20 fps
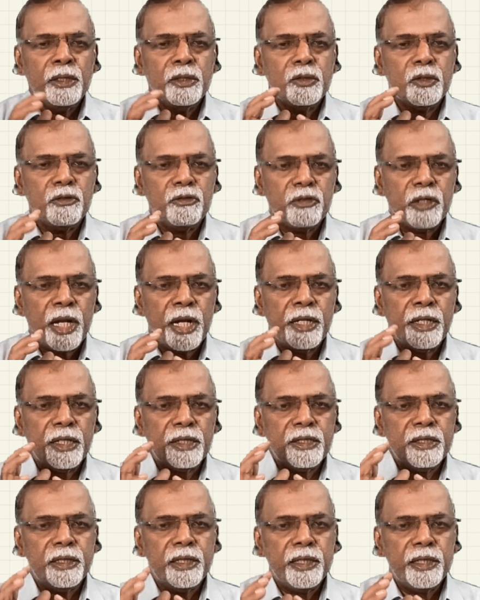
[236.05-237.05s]
So for
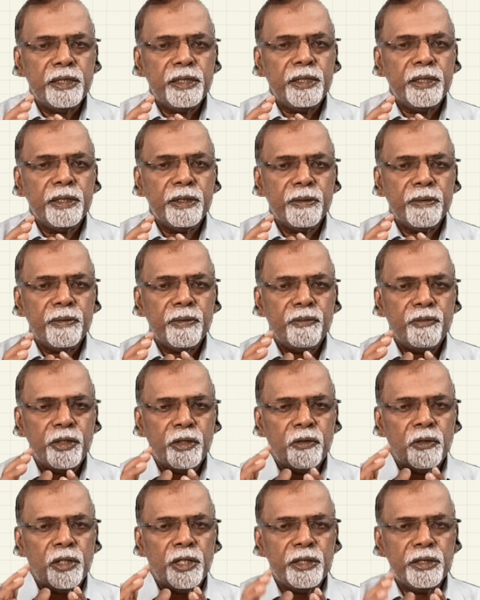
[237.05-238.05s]
understanding,
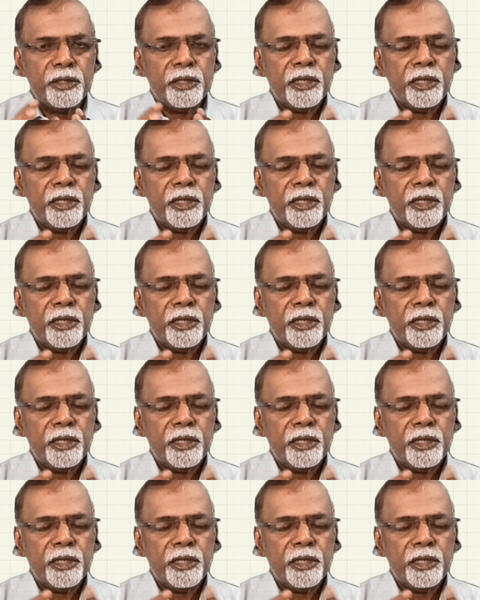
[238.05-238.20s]
we already